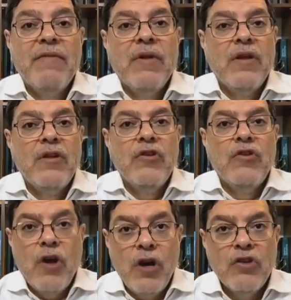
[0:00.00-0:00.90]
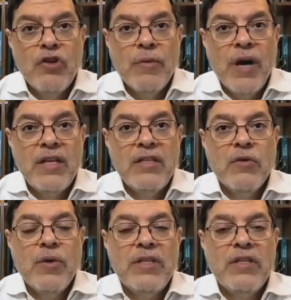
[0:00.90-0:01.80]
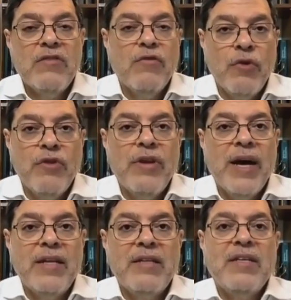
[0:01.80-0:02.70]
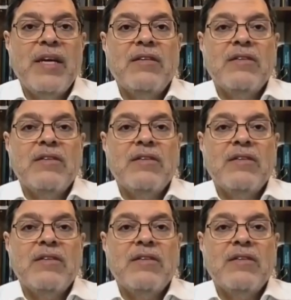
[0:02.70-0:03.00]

long-term consequences for the United States.